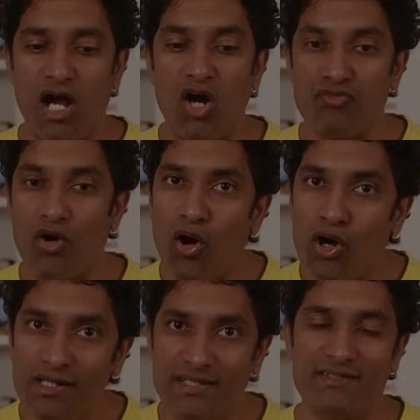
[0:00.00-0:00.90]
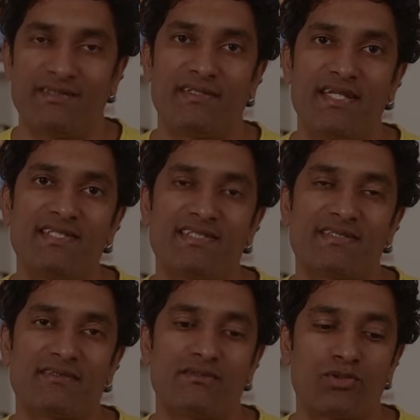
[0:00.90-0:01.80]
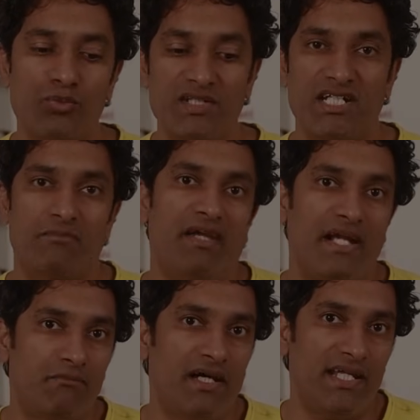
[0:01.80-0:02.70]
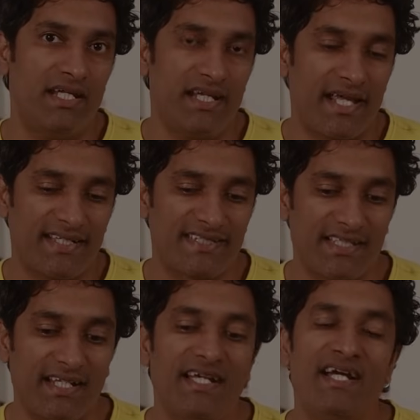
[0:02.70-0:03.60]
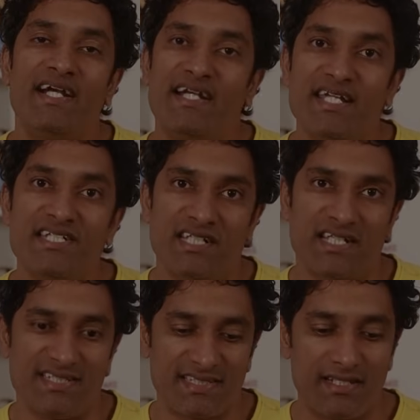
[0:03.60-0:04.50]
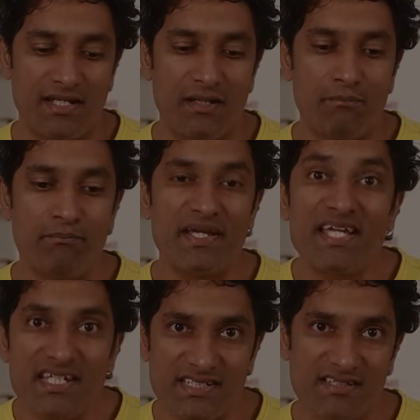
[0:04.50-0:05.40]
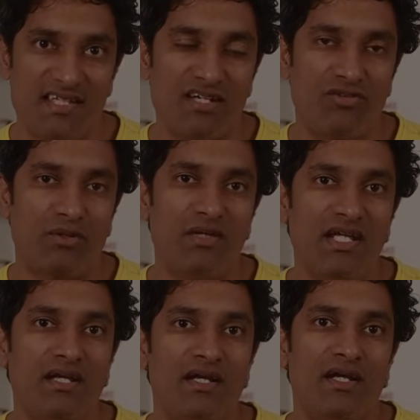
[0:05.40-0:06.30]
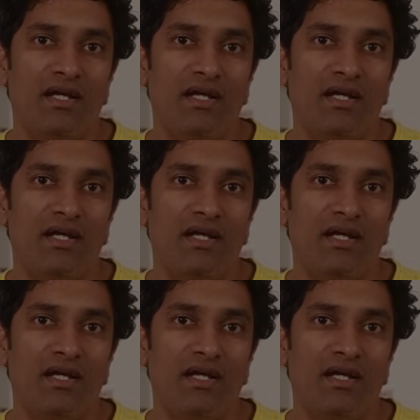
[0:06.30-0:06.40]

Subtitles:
all the things through which I made money in Excel, teaching is the biggest thing for me,